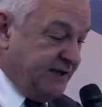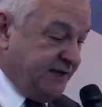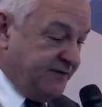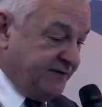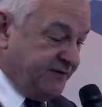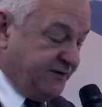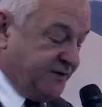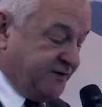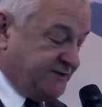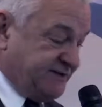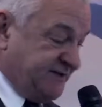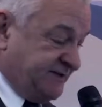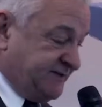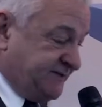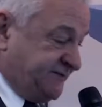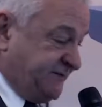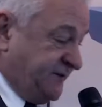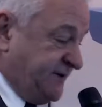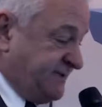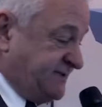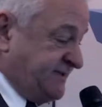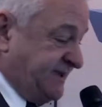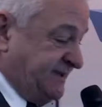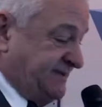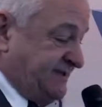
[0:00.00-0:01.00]
For this
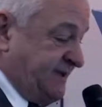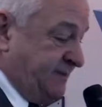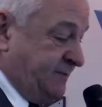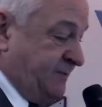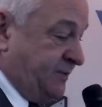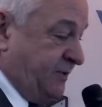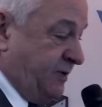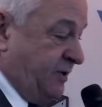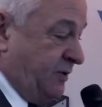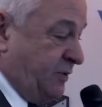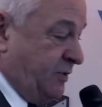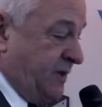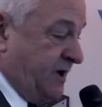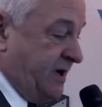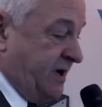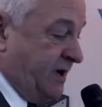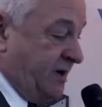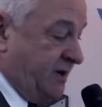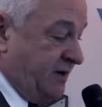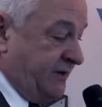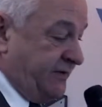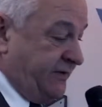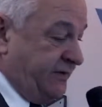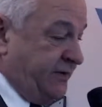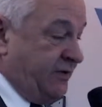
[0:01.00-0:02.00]
first example, we
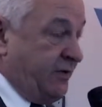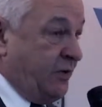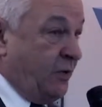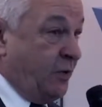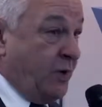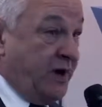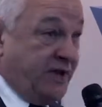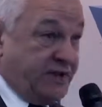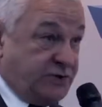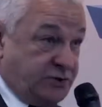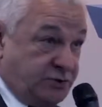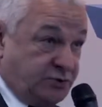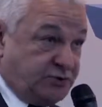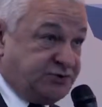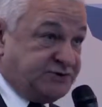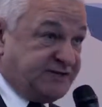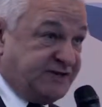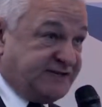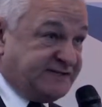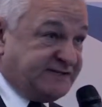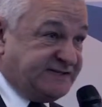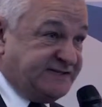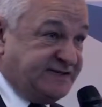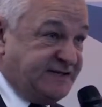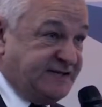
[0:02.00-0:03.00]
are on a 1U
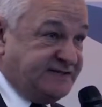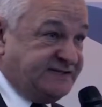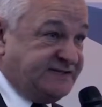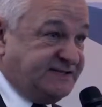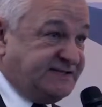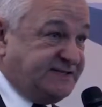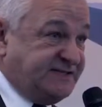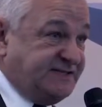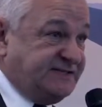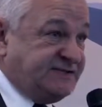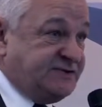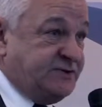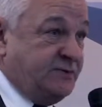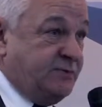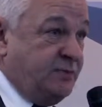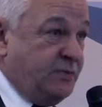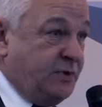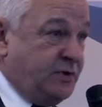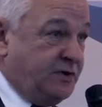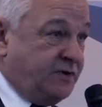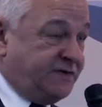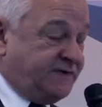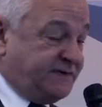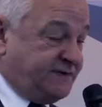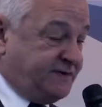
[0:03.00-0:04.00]
chassis, and this is the
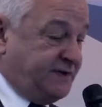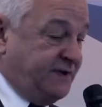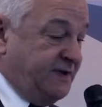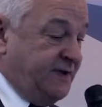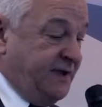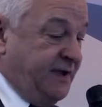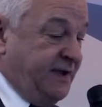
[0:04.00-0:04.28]
most